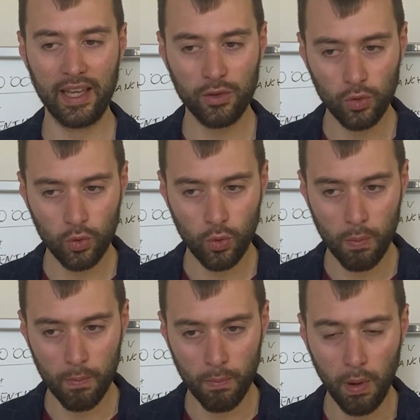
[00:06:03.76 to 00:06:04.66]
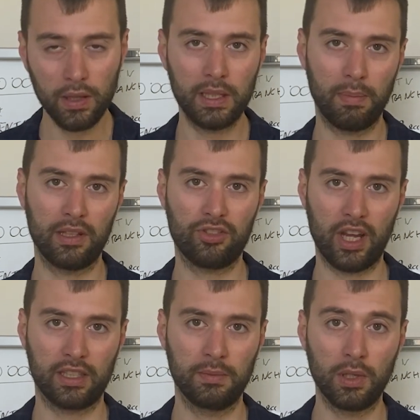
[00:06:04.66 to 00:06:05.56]
do multiple
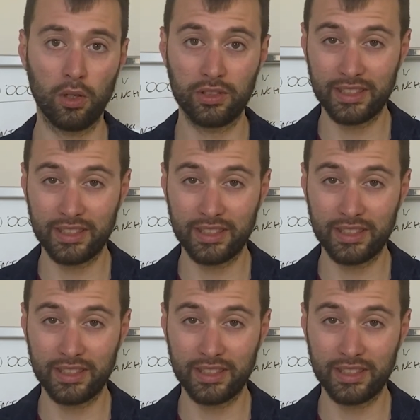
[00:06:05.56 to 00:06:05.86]
checks because